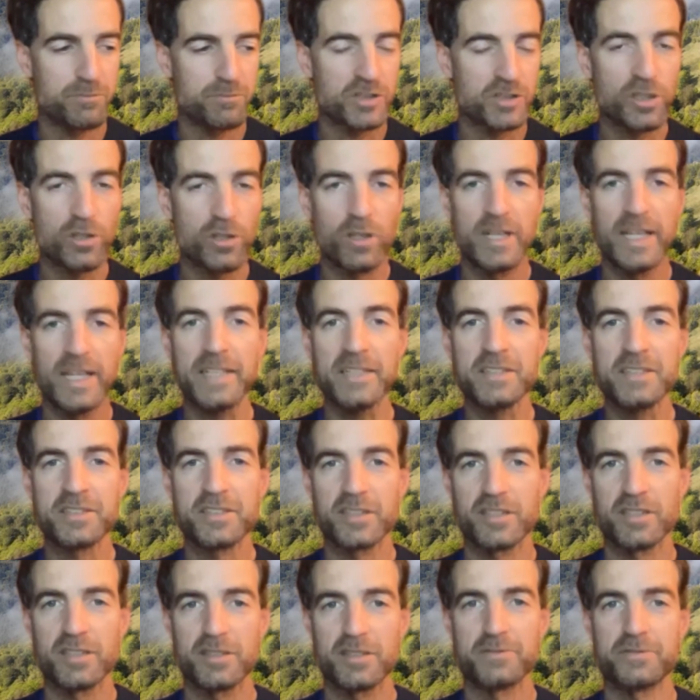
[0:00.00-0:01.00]

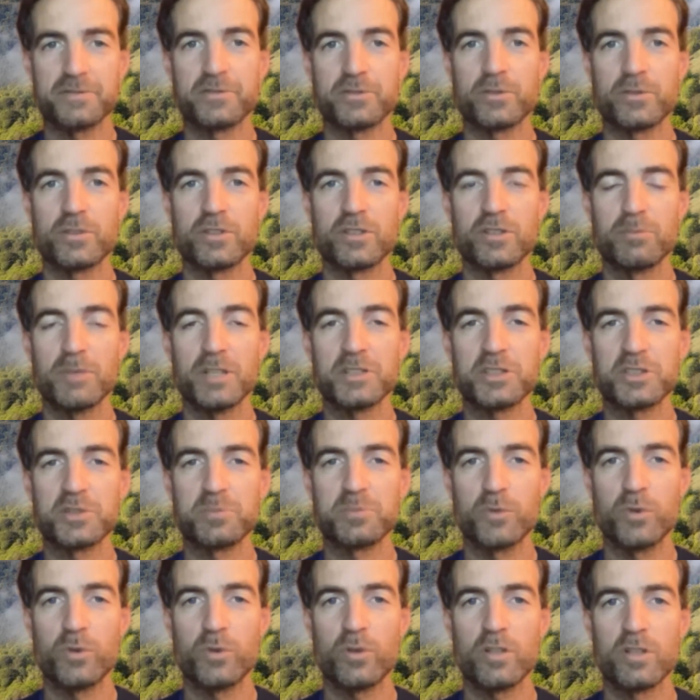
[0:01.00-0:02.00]
collector for much
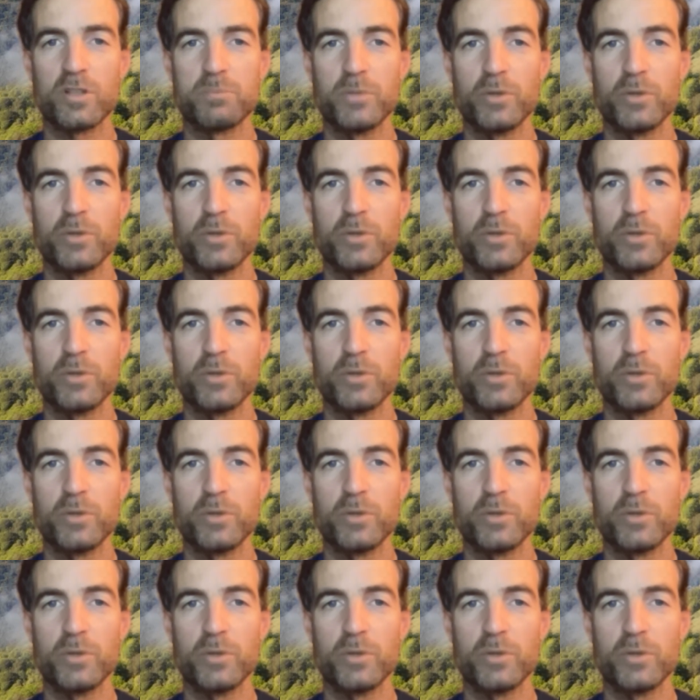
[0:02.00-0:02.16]
more,